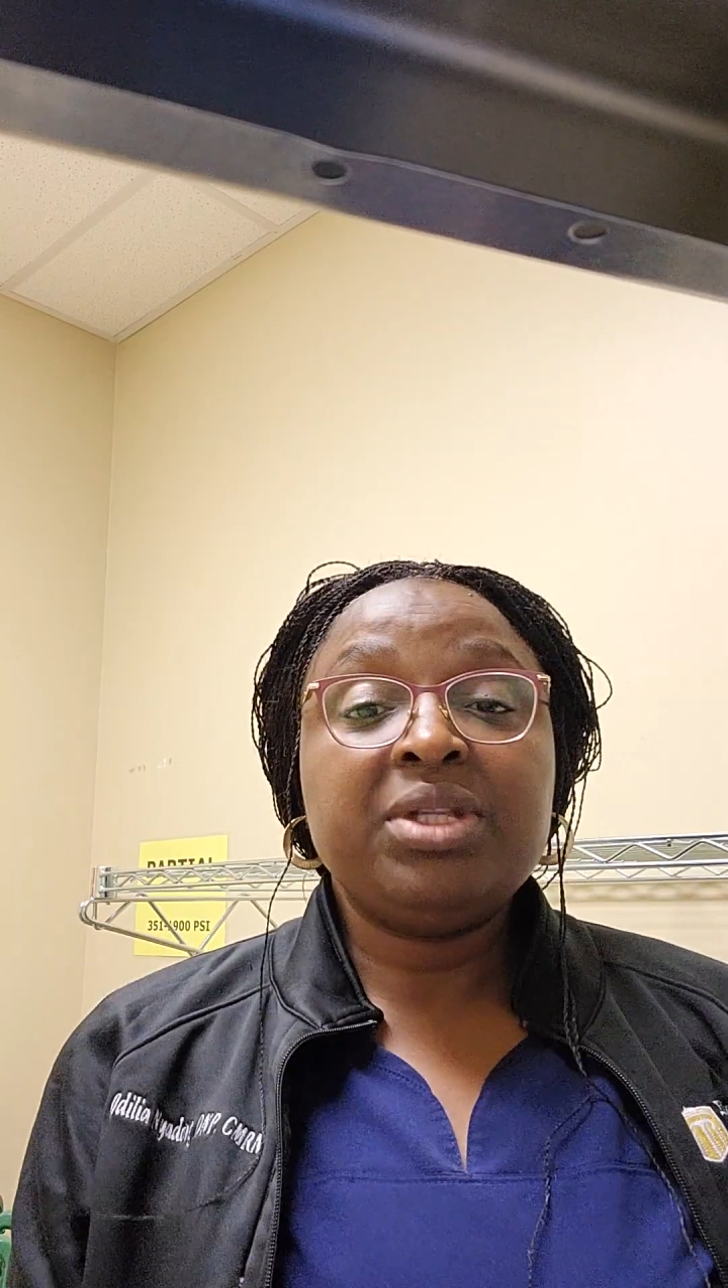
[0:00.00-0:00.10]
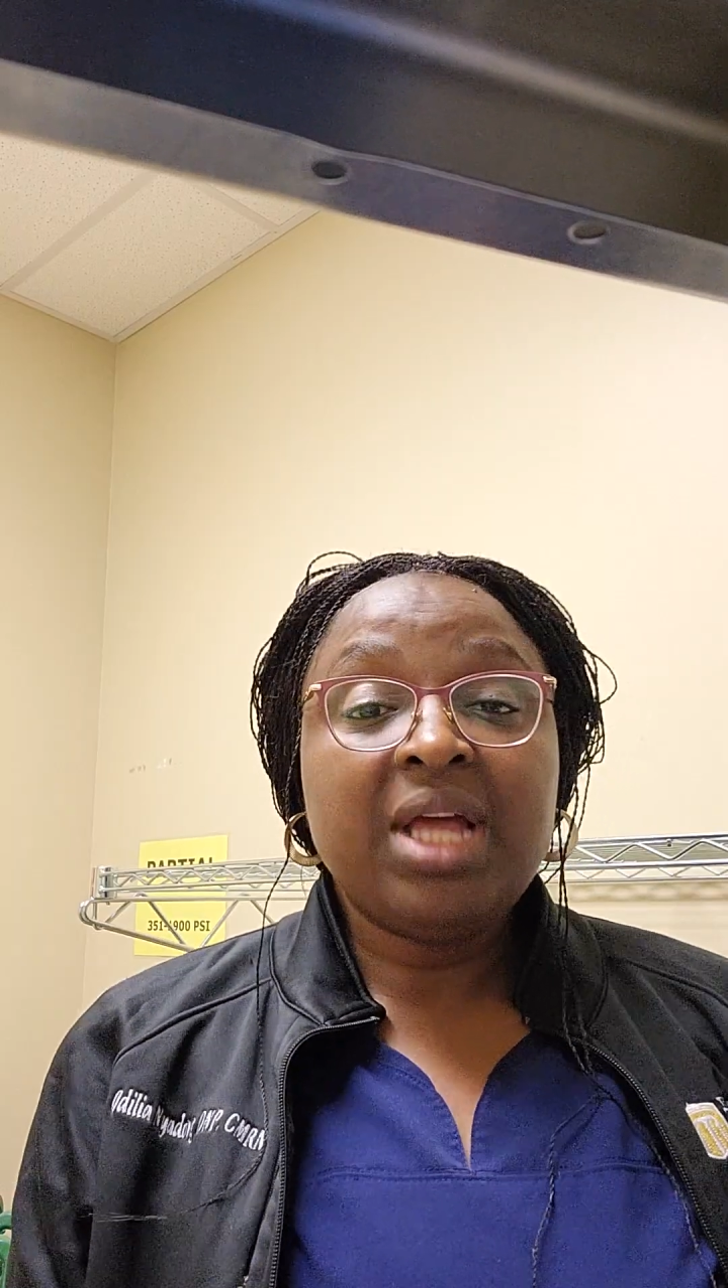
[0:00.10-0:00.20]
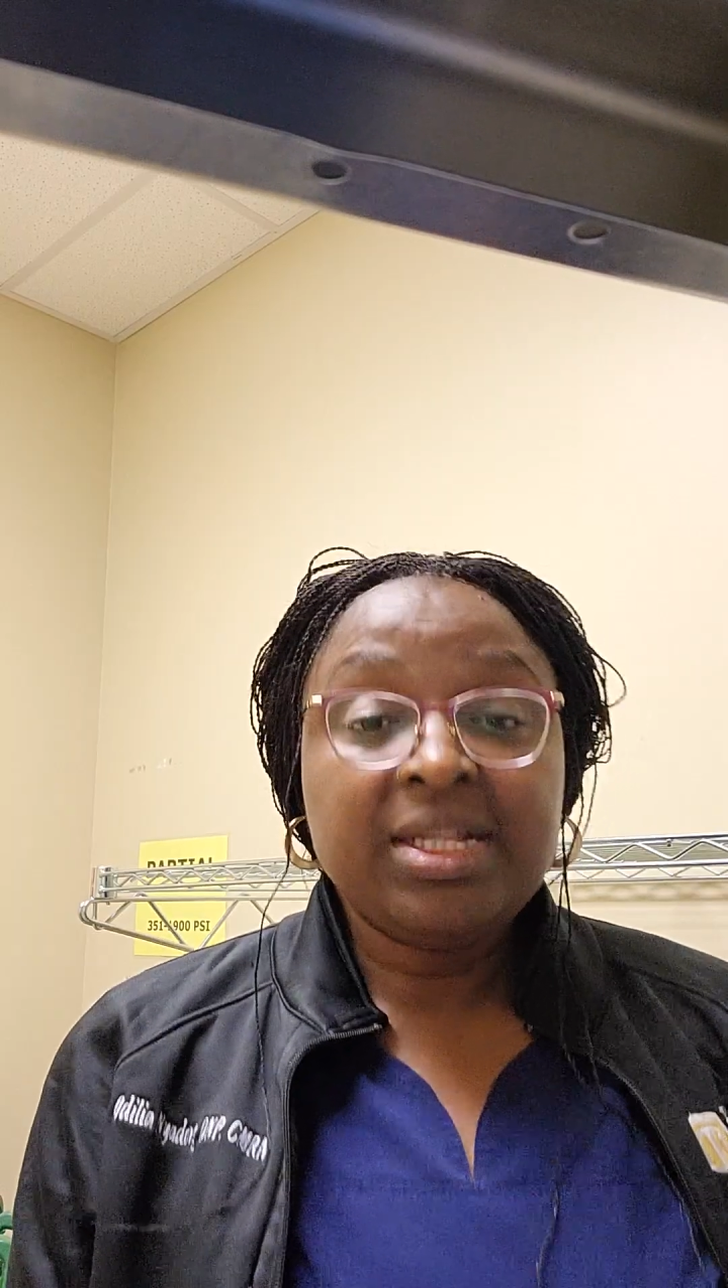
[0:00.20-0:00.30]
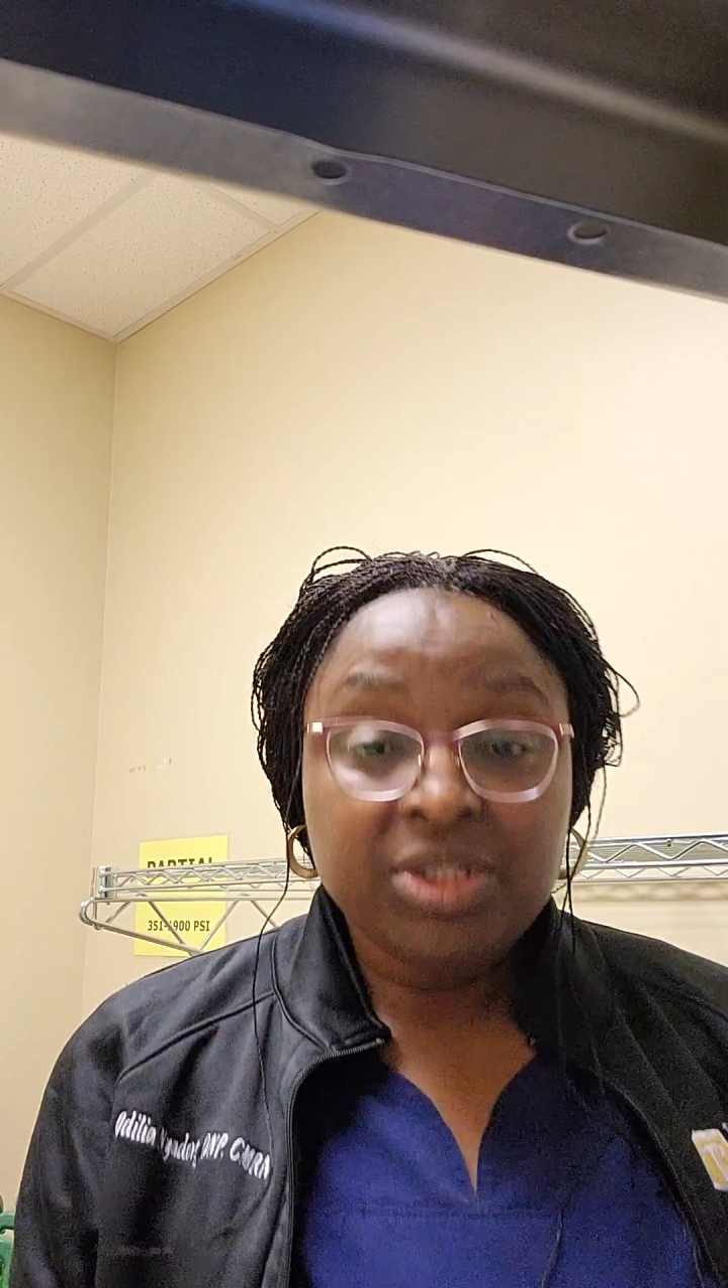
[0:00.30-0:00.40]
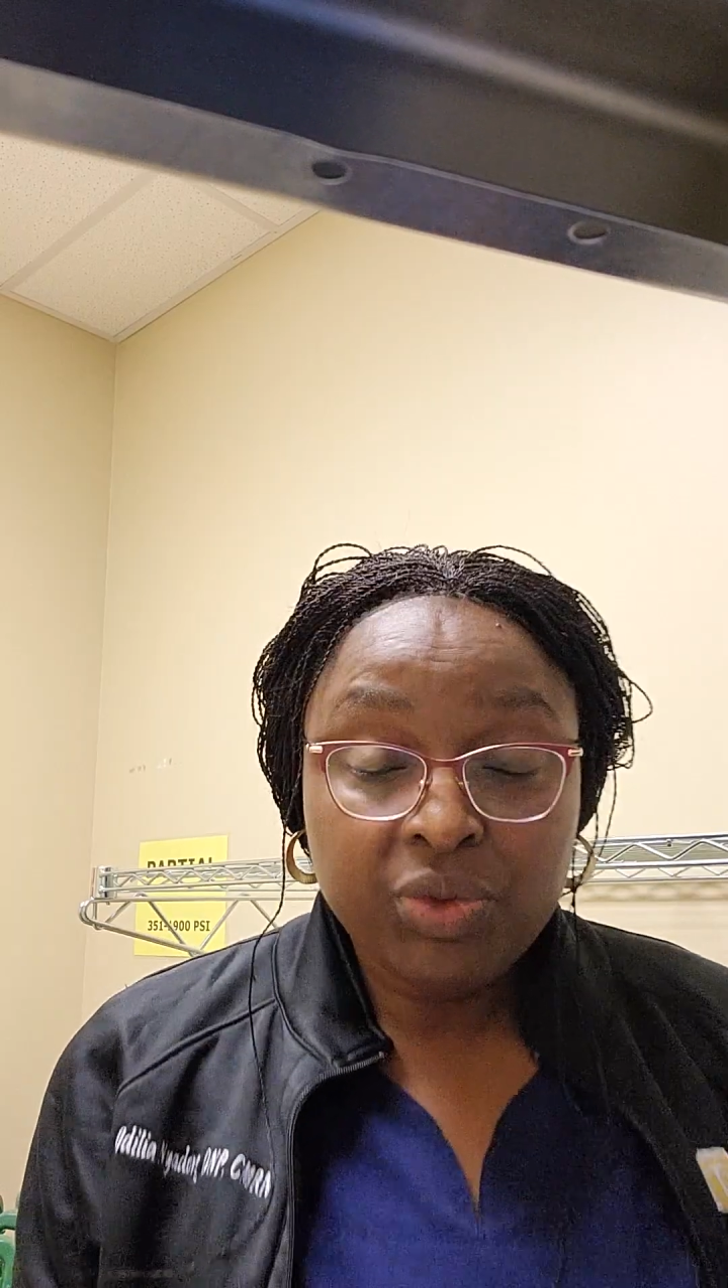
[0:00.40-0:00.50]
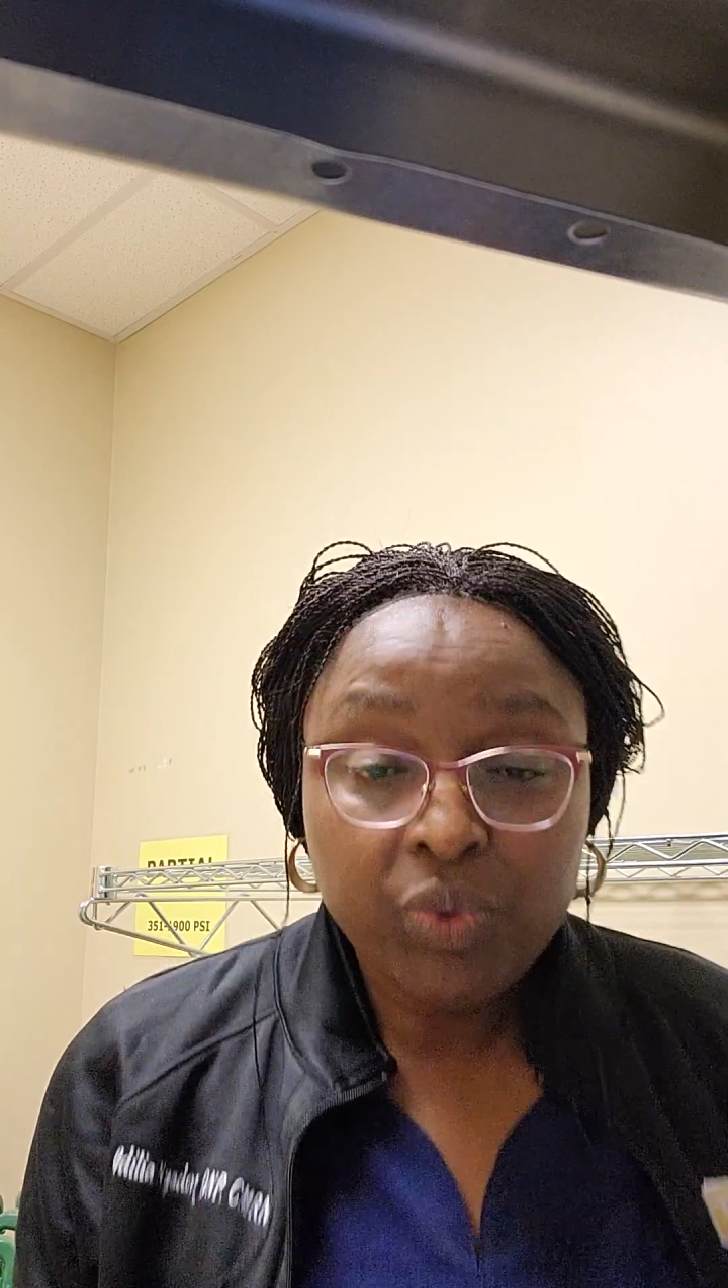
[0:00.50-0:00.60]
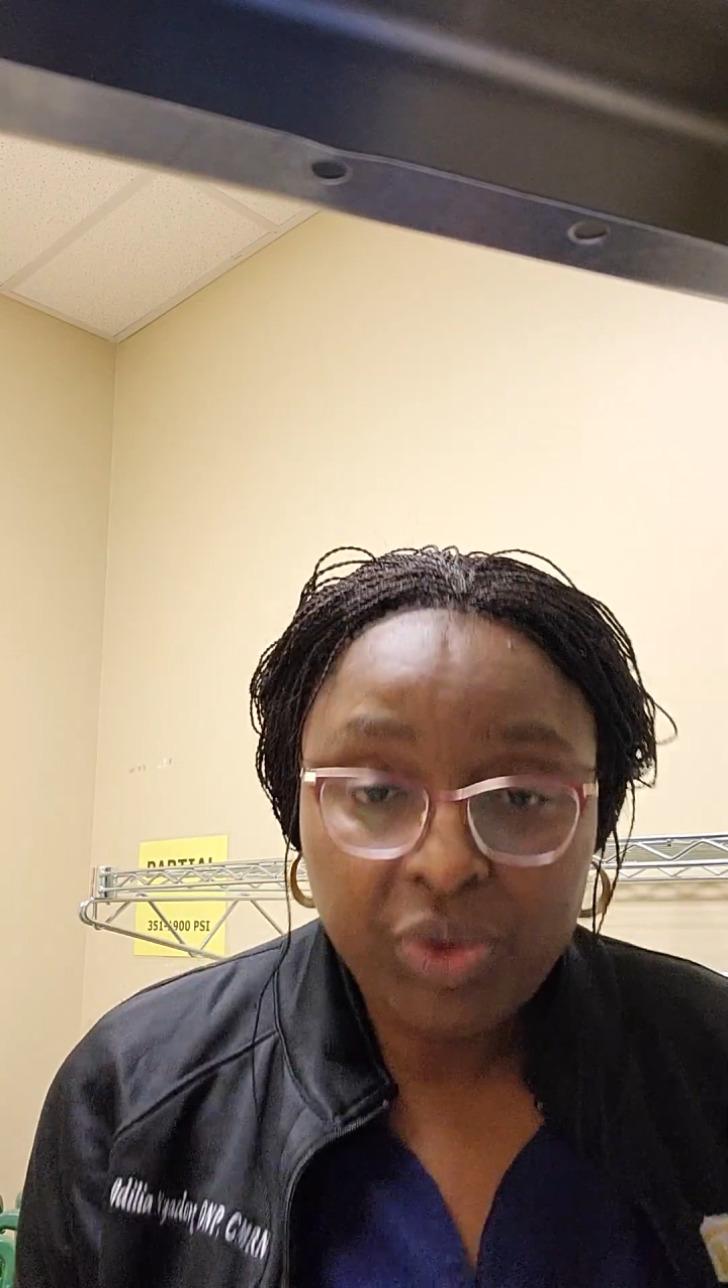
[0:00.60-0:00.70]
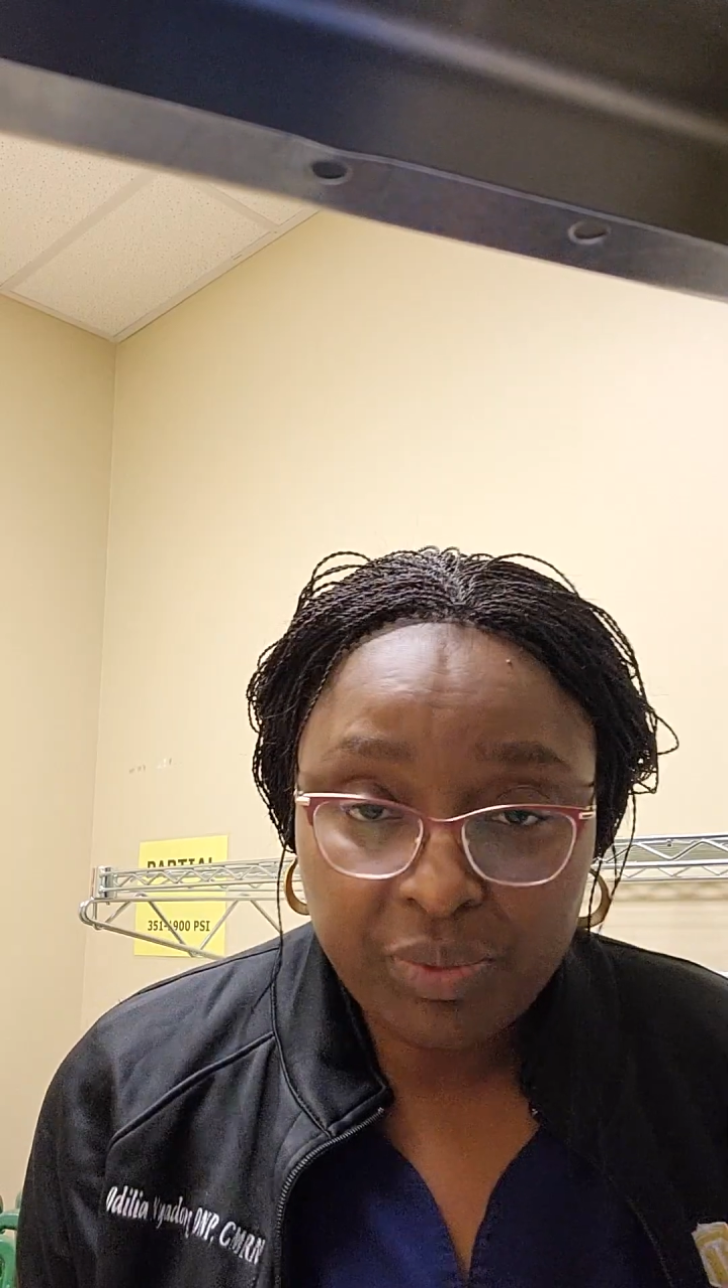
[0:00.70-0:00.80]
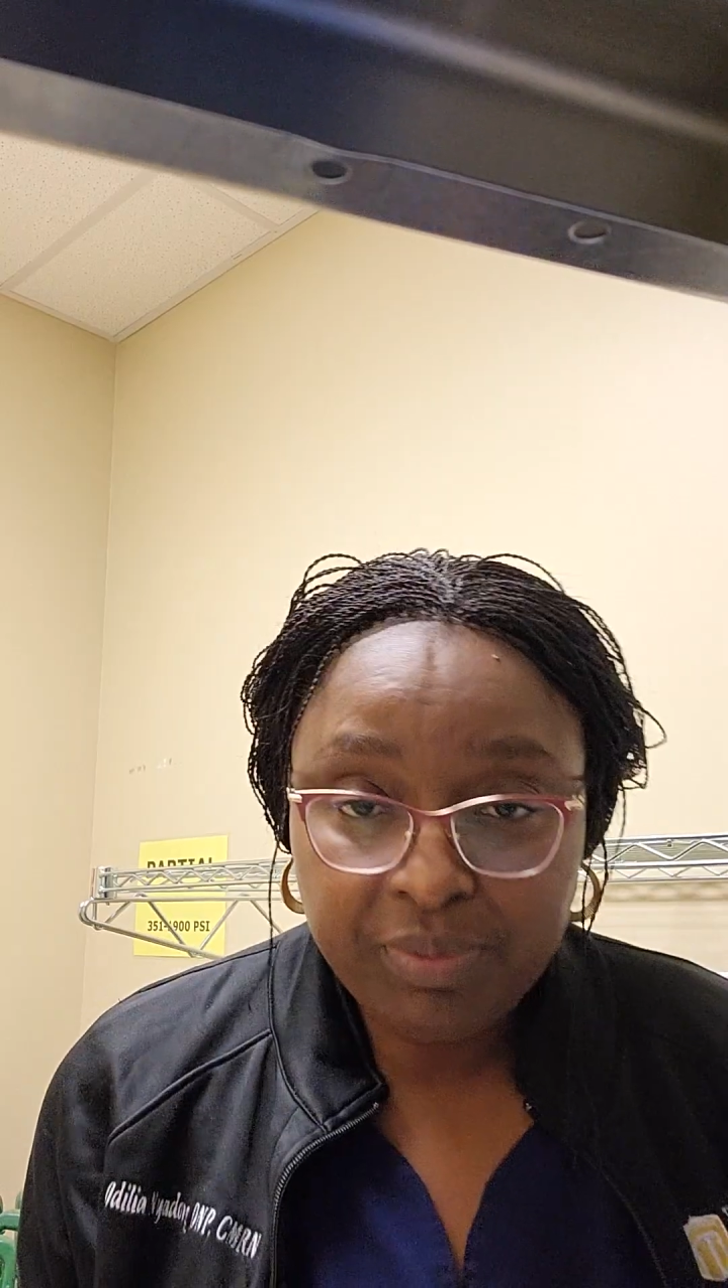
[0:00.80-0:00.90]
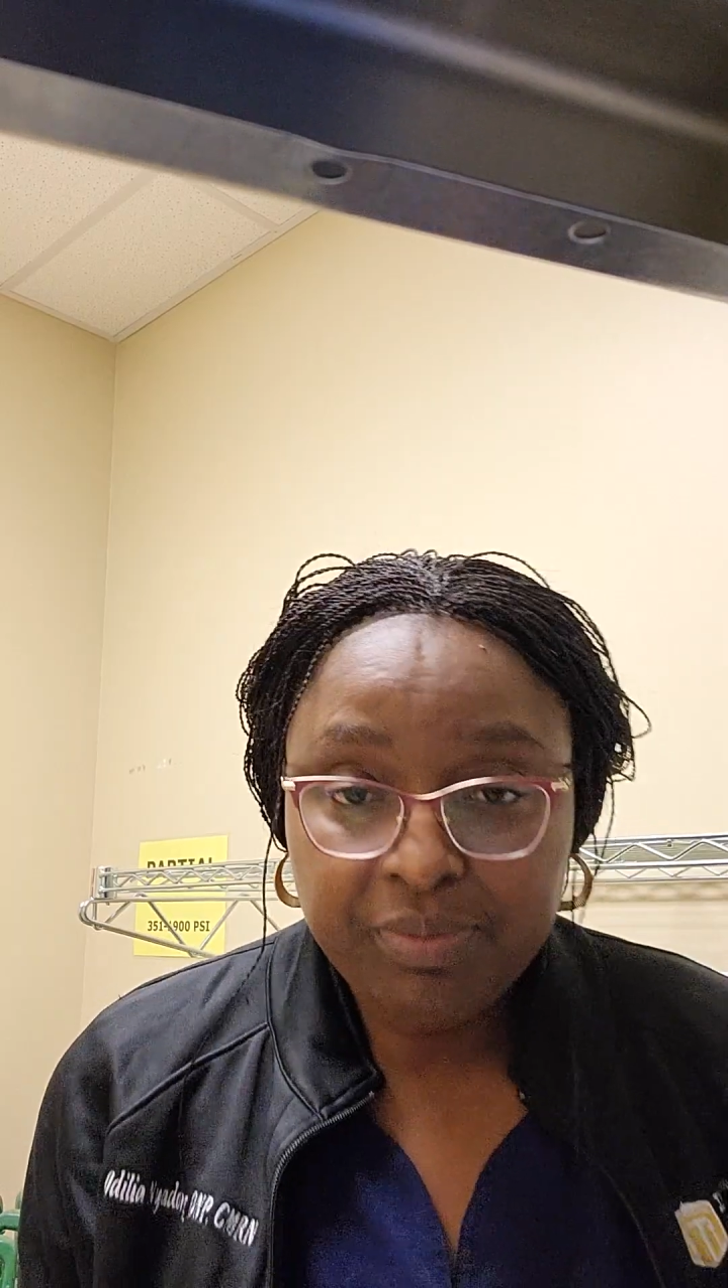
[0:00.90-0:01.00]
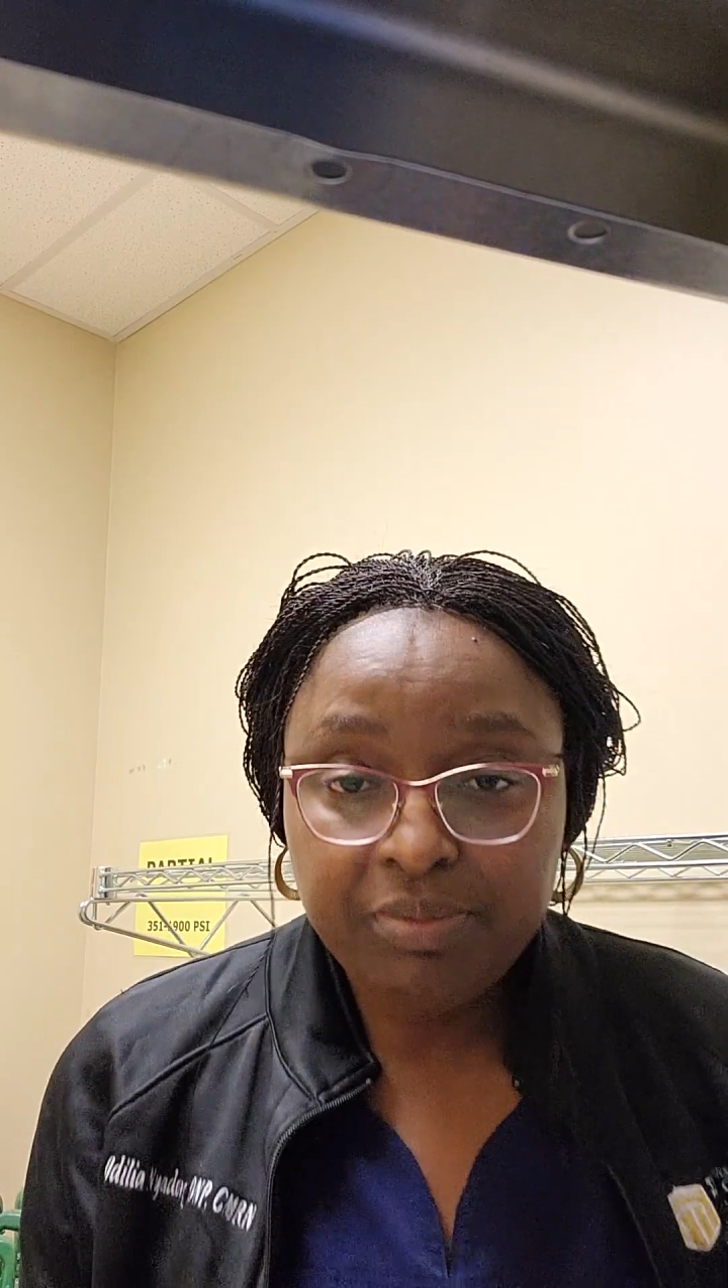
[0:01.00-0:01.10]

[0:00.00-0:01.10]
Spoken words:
and sodium.